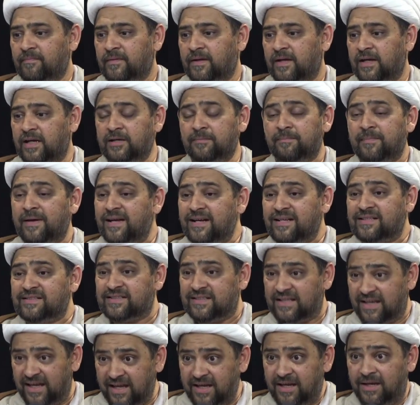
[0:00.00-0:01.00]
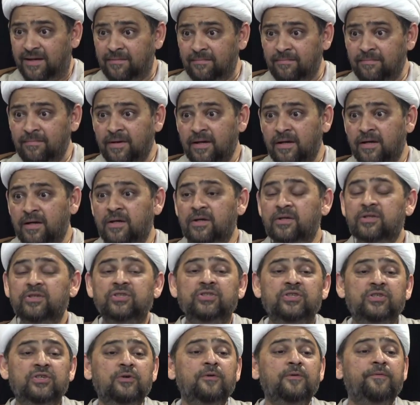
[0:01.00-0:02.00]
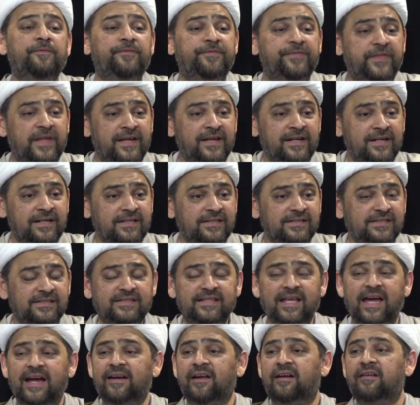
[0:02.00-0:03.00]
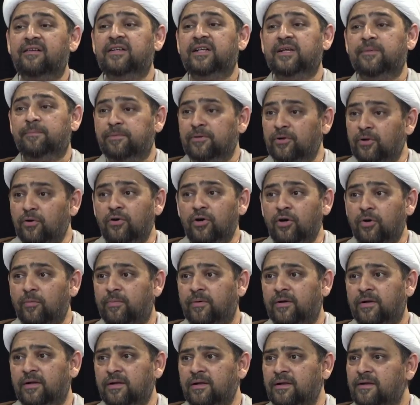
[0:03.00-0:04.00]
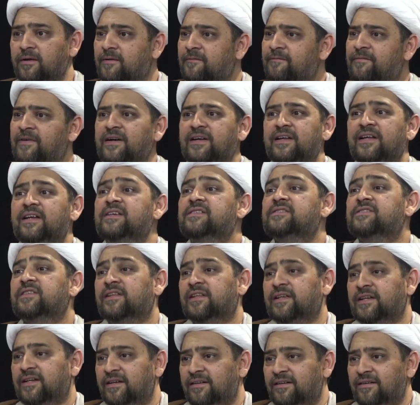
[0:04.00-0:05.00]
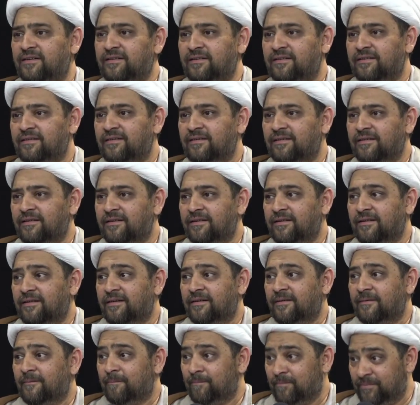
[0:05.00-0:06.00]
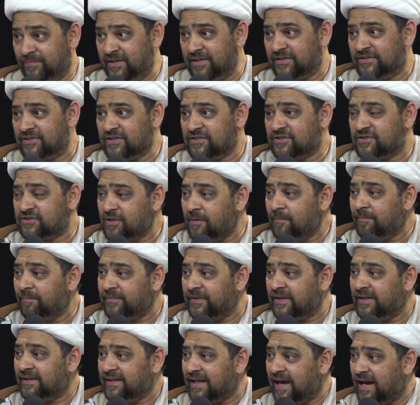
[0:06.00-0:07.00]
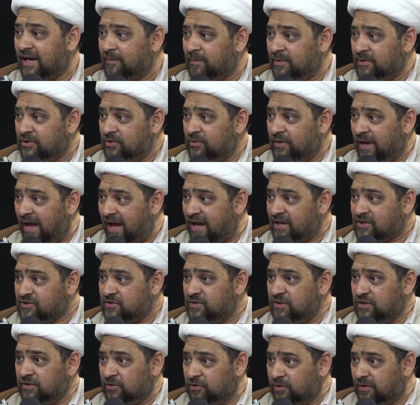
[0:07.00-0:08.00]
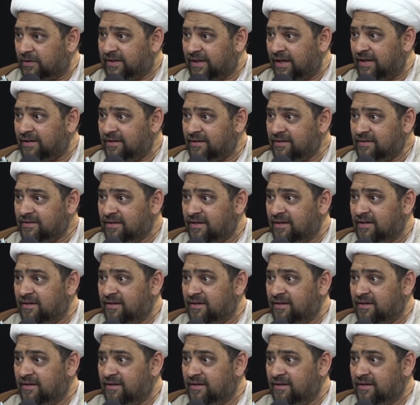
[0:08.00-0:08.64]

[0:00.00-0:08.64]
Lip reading: It makes him do things that are deplorable very easily. This is something that when you actually look at it,